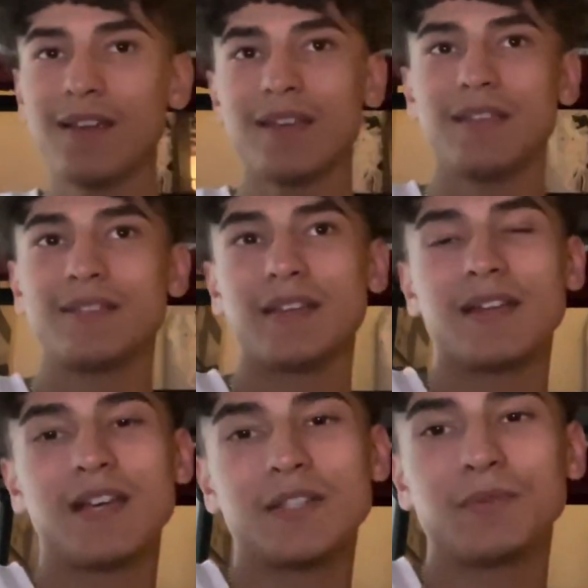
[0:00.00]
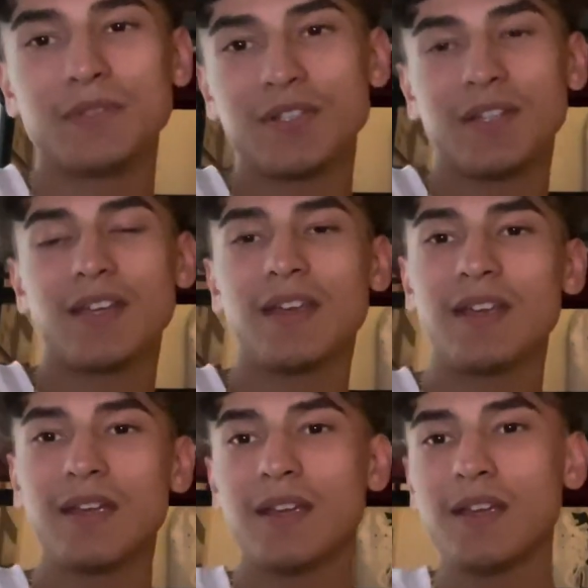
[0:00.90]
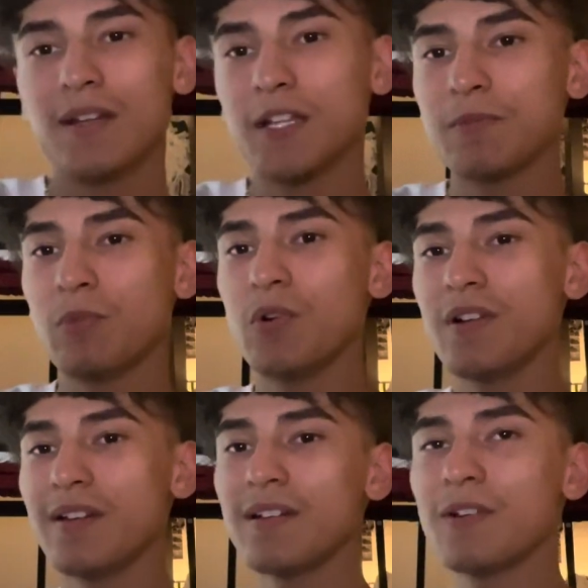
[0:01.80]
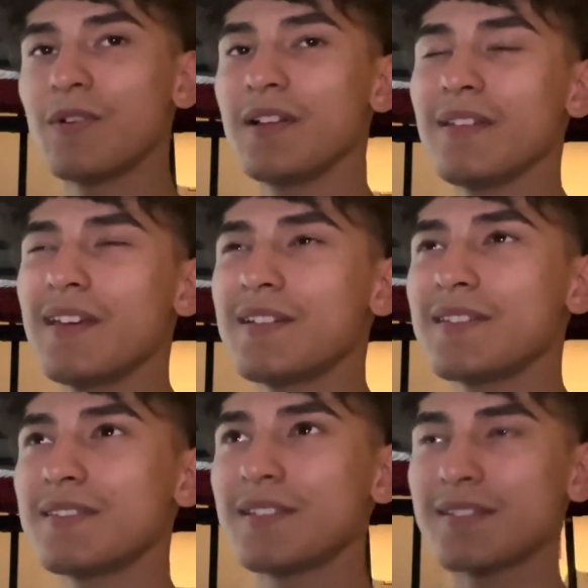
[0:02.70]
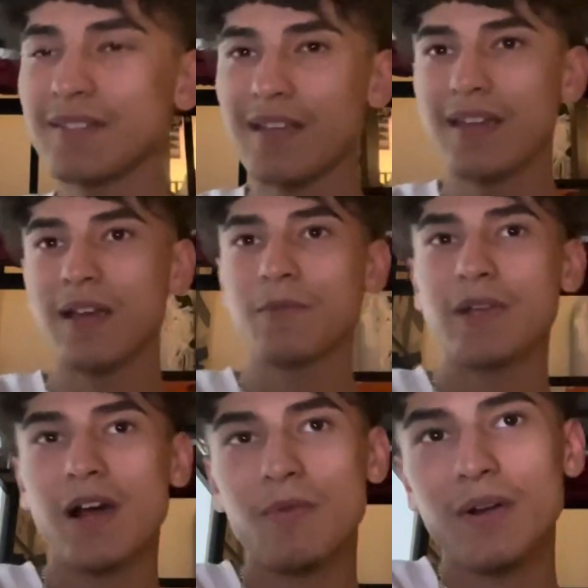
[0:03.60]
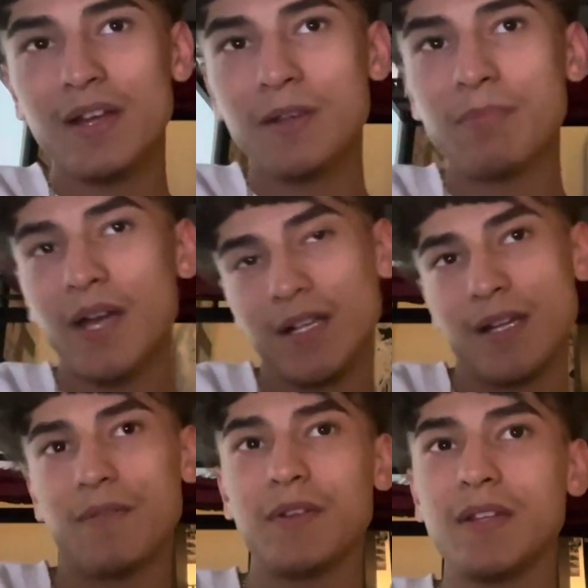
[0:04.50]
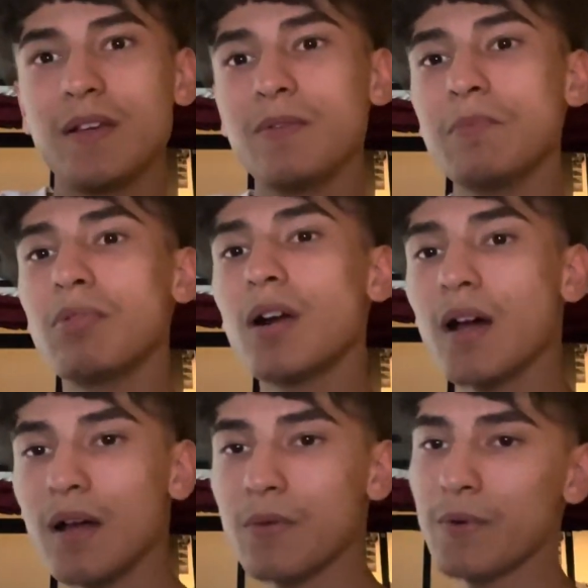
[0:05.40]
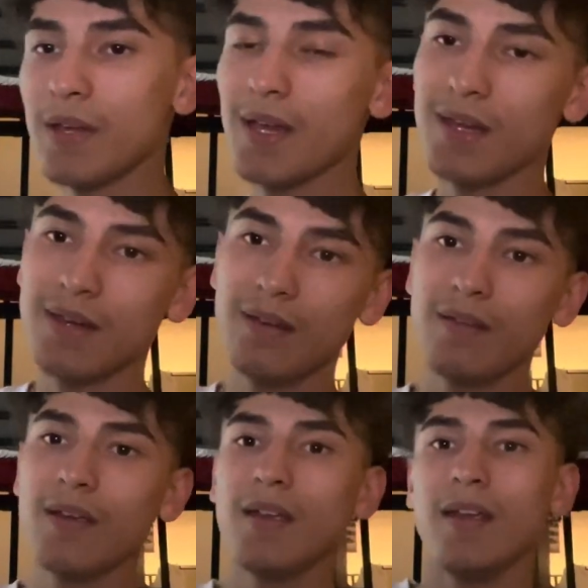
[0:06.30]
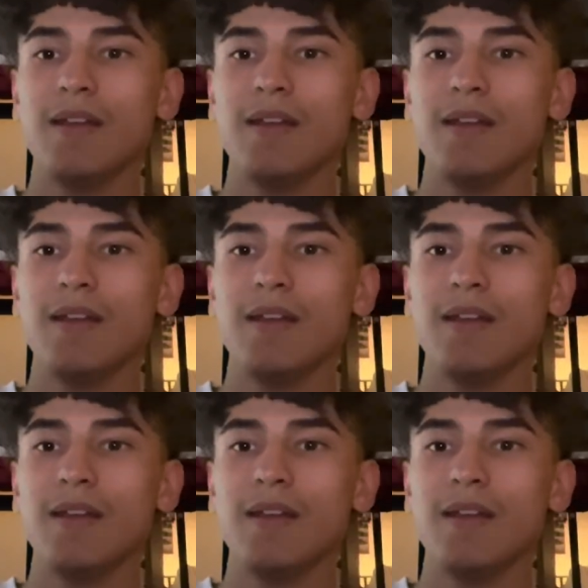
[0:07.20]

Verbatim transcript: He said yes. We took it. Next morning around like six A M we got ready, packed everything we brought, we ate, and